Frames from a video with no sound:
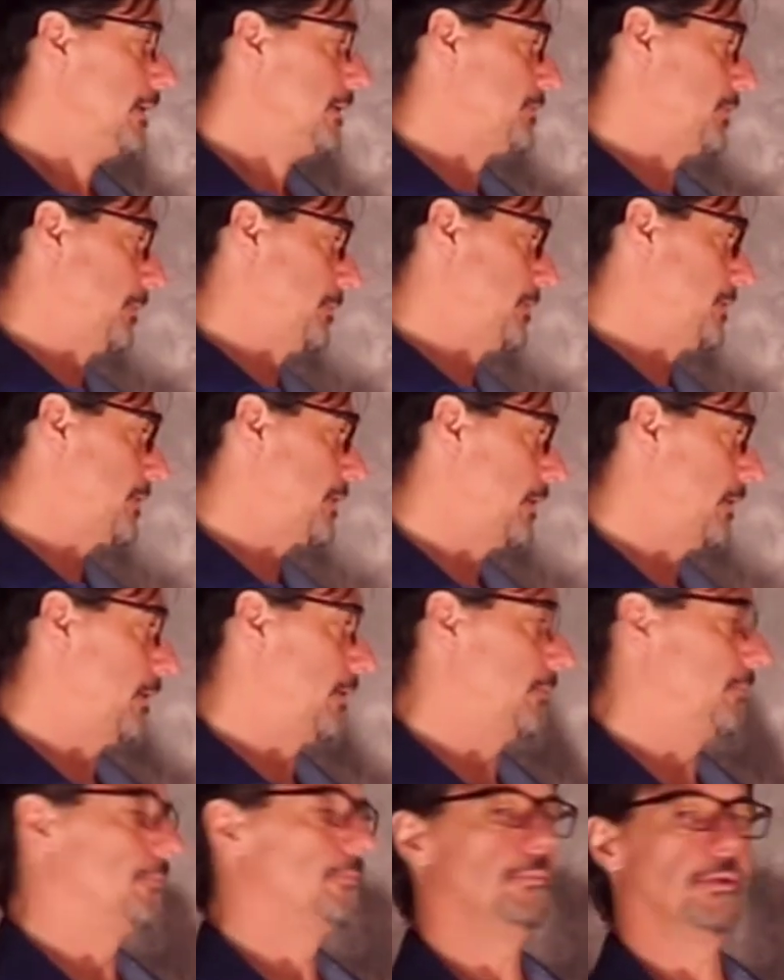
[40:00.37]
So I'm just going
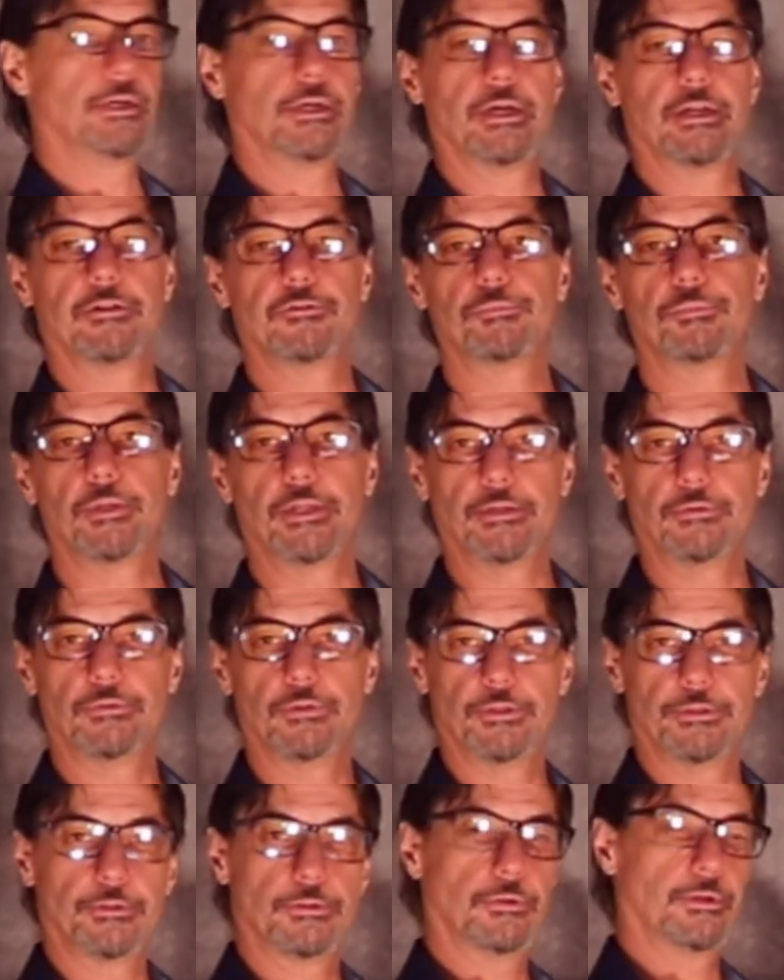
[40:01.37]
to be kind of
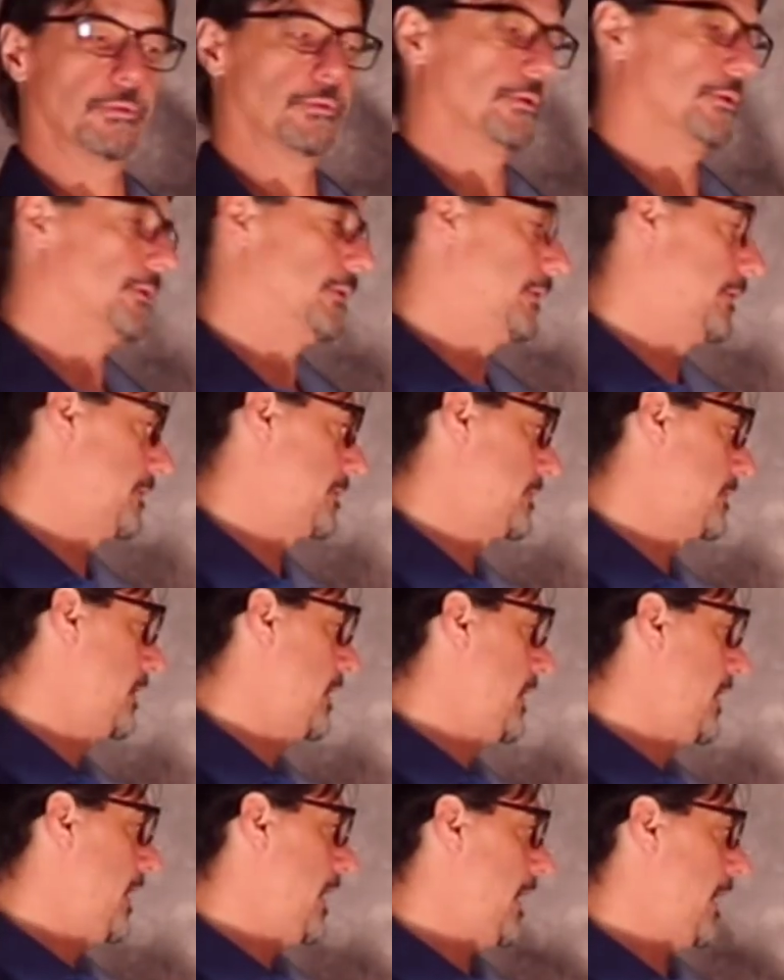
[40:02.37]
playful and quick with this
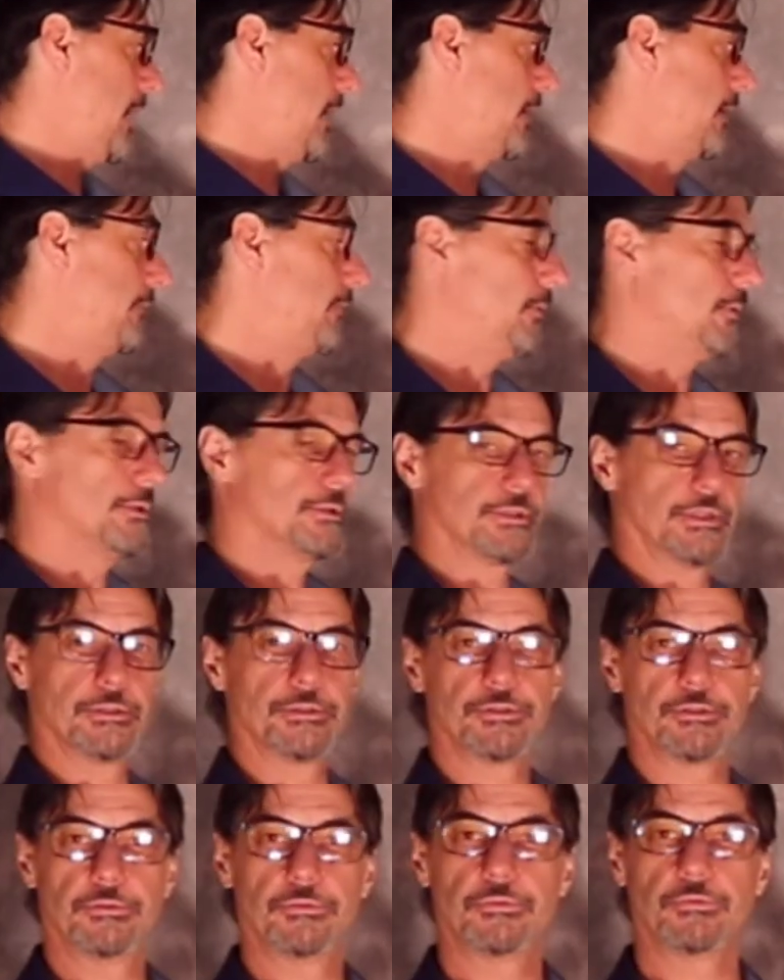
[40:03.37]
and give you a
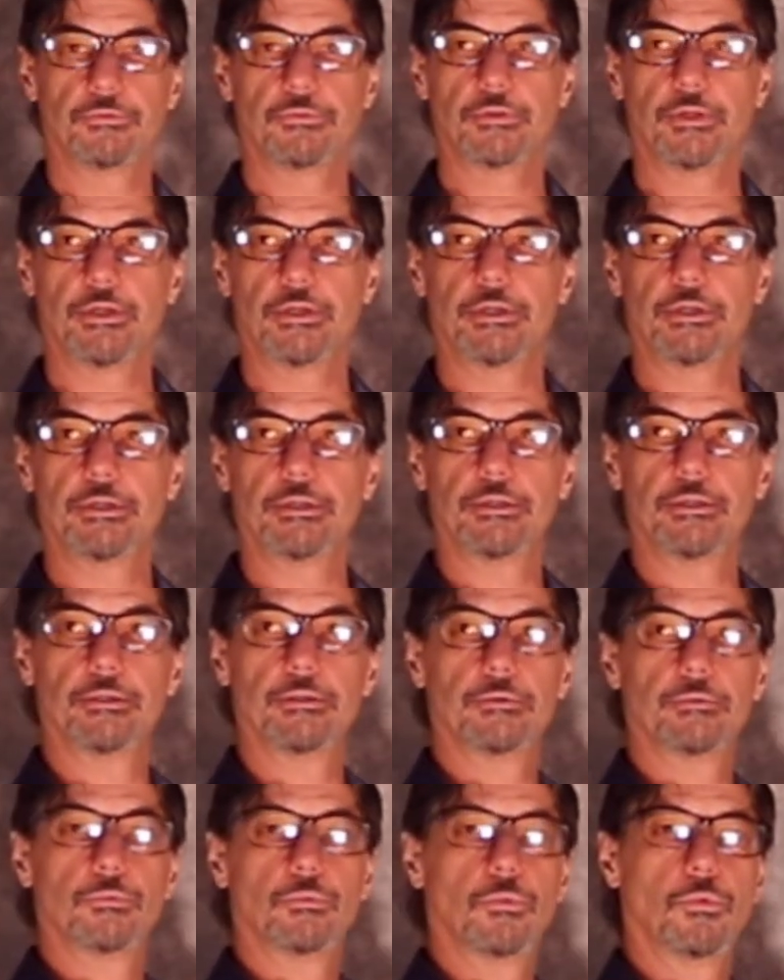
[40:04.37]
sense of
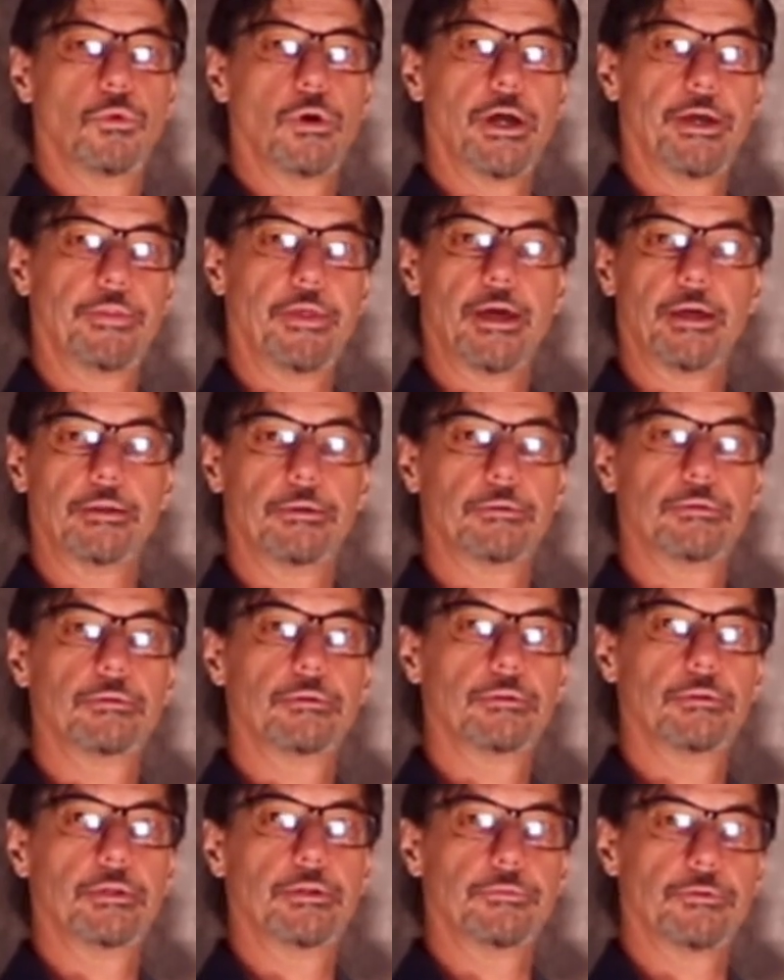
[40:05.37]
why that
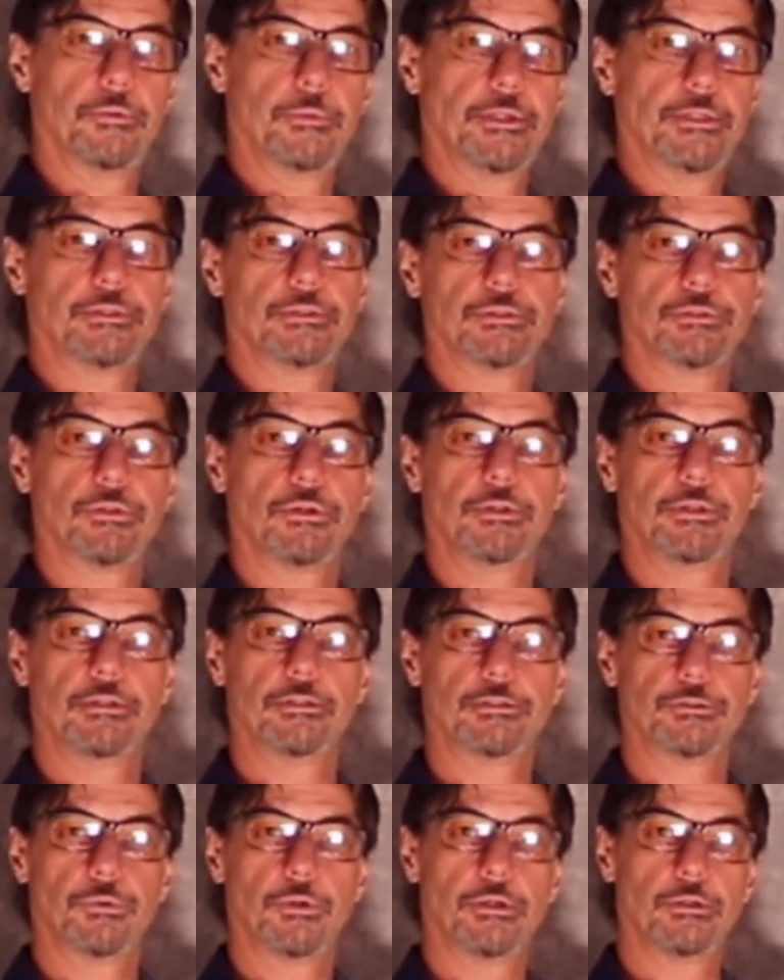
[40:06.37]
information's on here
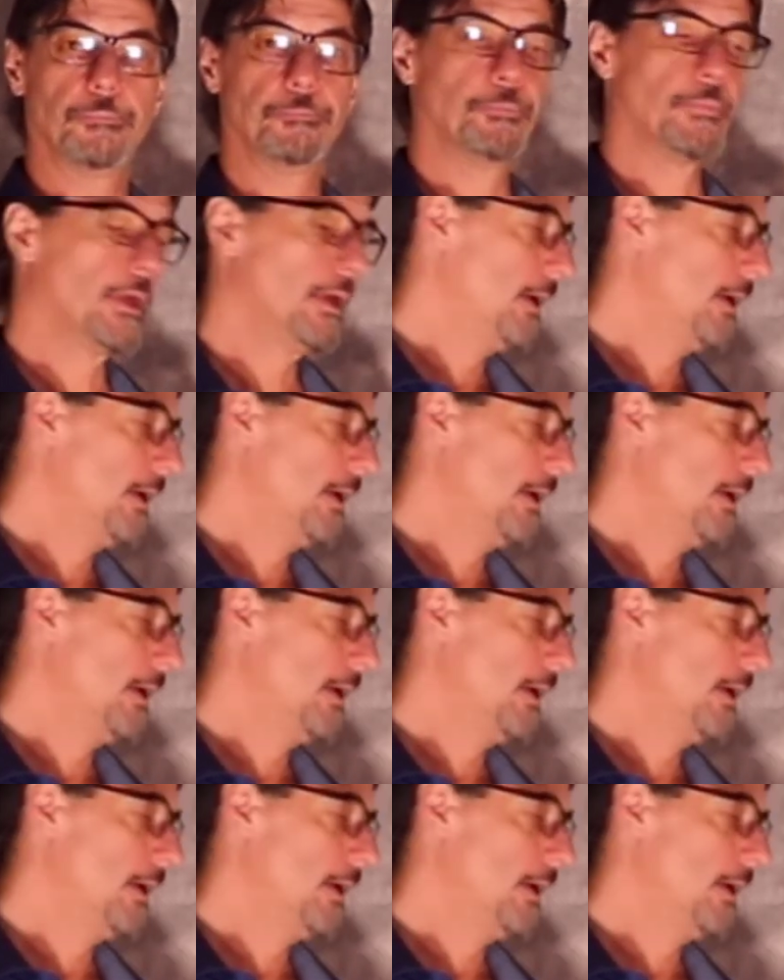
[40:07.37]
as well.